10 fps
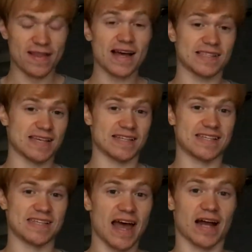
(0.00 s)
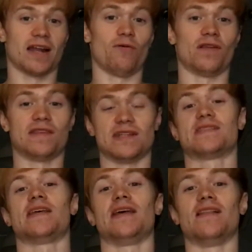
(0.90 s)
And that's exactly what
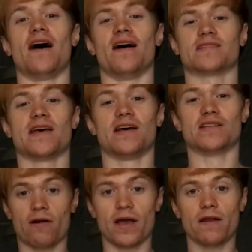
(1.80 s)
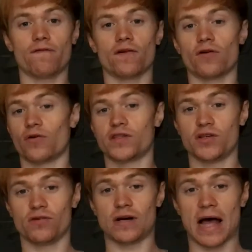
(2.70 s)
this thing does. Without any further
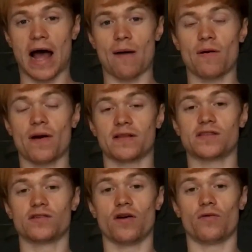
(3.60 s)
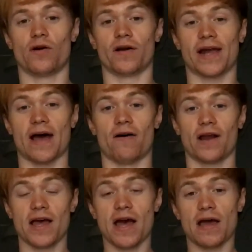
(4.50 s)
ado, I'm about to go work
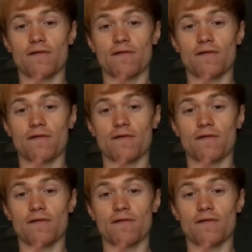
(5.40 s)
out.